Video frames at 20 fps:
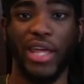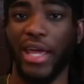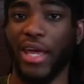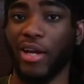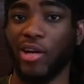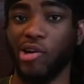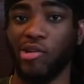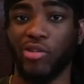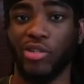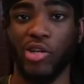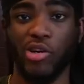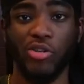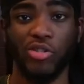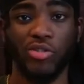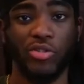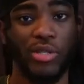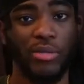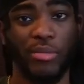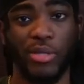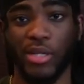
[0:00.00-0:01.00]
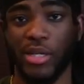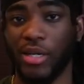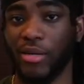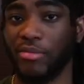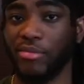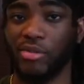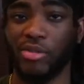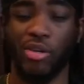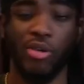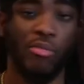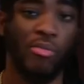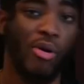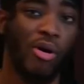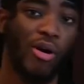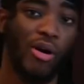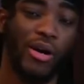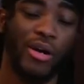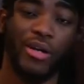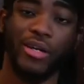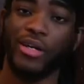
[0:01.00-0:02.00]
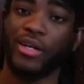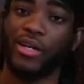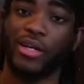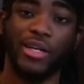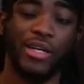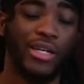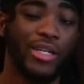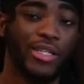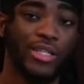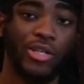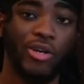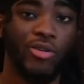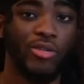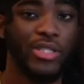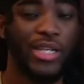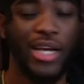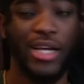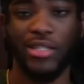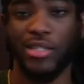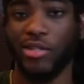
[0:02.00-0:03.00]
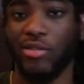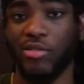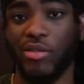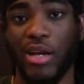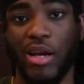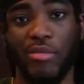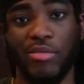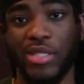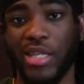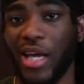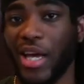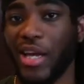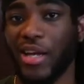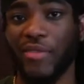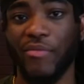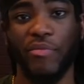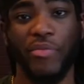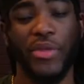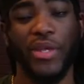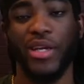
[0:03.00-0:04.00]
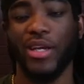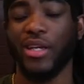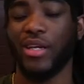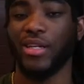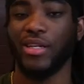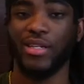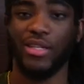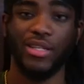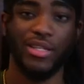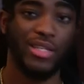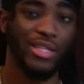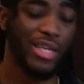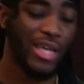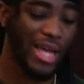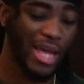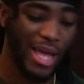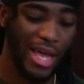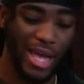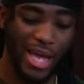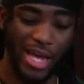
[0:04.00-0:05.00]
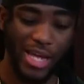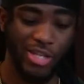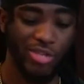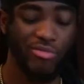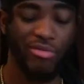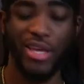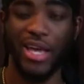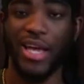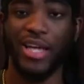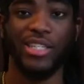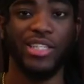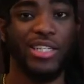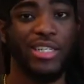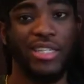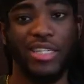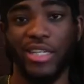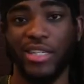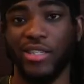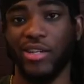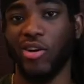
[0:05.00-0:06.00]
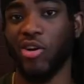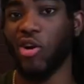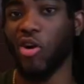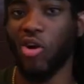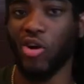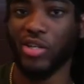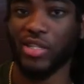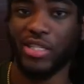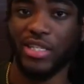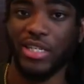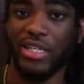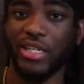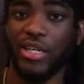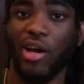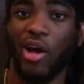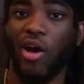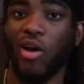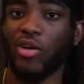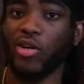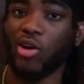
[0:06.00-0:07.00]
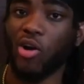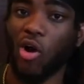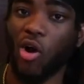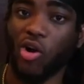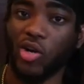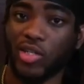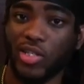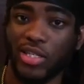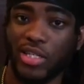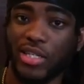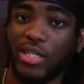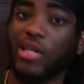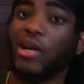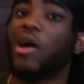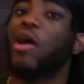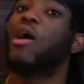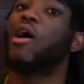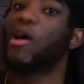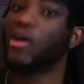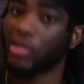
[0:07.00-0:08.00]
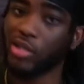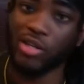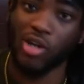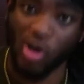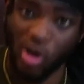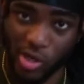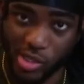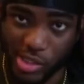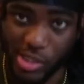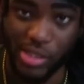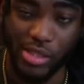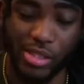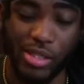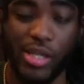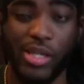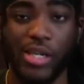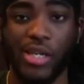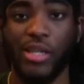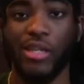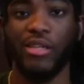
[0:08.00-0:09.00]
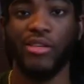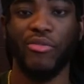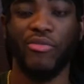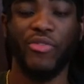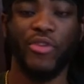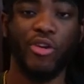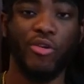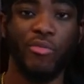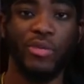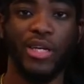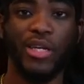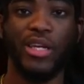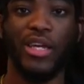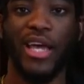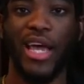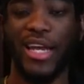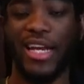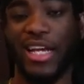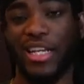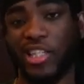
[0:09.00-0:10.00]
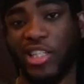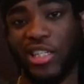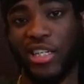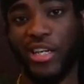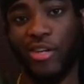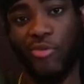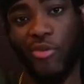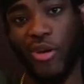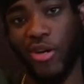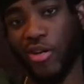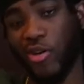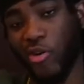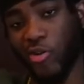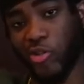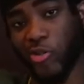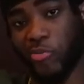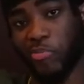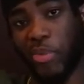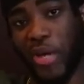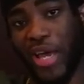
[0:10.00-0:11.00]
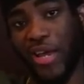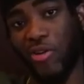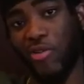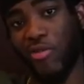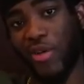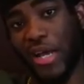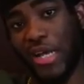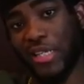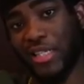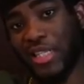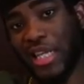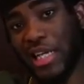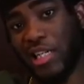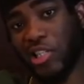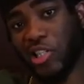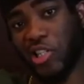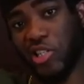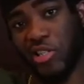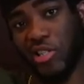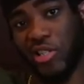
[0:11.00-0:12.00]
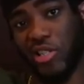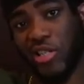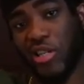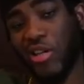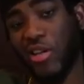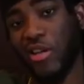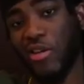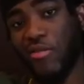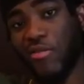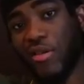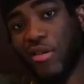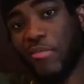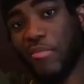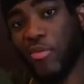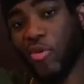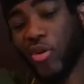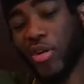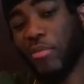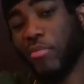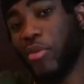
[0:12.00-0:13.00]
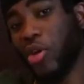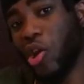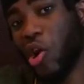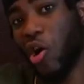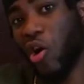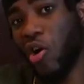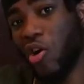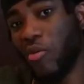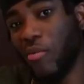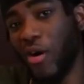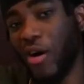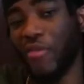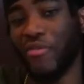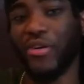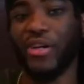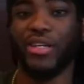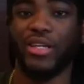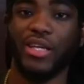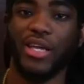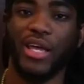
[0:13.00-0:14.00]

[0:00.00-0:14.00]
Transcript: Can't go to no strip club, no bar, no taxi, you know what I'm saying? Yeah, you can't. She needs a car seat, on the car seat, on the car seat. You feel me? And then she needs one of those pedal extensions, one of them long off.